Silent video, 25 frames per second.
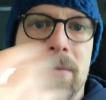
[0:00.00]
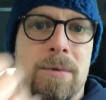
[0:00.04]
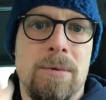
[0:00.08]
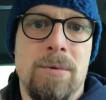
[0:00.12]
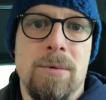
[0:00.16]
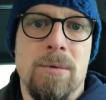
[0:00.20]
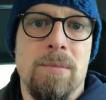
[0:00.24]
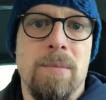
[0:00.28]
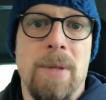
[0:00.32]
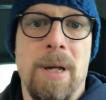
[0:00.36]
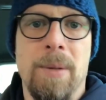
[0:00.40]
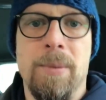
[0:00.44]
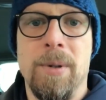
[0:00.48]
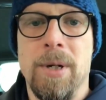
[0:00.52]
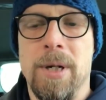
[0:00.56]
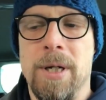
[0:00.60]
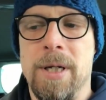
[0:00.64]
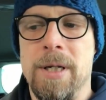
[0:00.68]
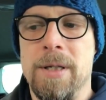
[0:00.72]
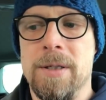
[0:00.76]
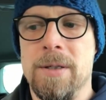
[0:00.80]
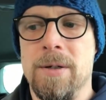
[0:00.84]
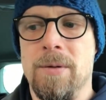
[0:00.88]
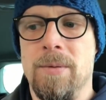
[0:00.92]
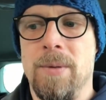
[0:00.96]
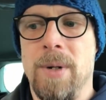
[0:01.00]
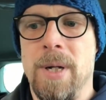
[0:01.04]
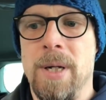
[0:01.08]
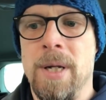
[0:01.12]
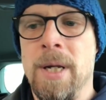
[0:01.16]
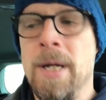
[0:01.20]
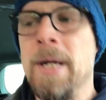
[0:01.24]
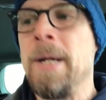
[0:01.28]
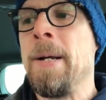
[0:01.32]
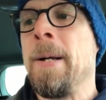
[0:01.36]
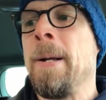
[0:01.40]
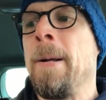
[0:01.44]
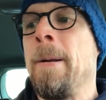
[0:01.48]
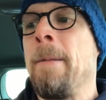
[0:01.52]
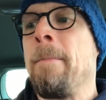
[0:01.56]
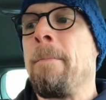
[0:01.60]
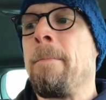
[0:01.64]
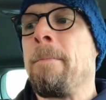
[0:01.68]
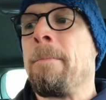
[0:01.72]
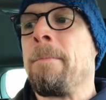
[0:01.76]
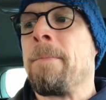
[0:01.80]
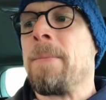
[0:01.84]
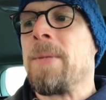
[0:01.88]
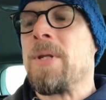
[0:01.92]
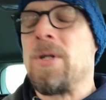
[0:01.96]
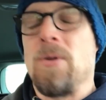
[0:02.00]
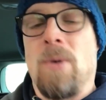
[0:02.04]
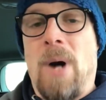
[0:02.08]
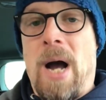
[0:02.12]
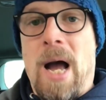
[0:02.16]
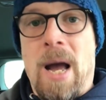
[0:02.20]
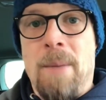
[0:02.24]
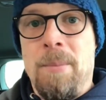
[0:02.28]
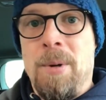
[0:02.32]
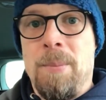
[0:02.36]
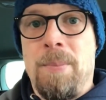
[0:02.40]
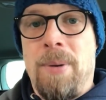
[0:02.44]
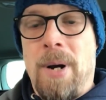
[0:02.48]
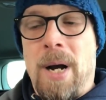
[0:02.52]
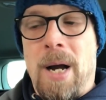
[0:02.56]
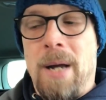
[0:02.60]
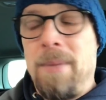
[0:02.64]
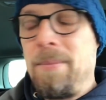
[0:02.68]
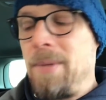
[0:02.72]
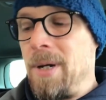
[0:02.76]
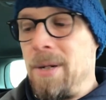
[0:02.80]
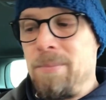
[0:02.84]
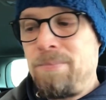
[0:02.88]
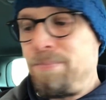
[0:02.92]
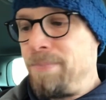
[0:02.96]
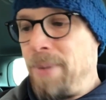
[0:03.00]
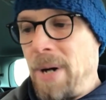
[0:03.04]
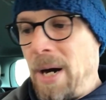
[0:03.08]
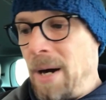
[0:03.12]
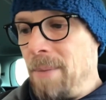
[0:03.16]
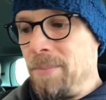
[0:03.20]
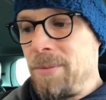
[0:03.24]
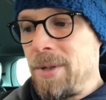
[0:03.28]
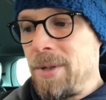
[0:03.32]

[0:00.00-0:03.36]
to maybe an easier way. So I'm pumped.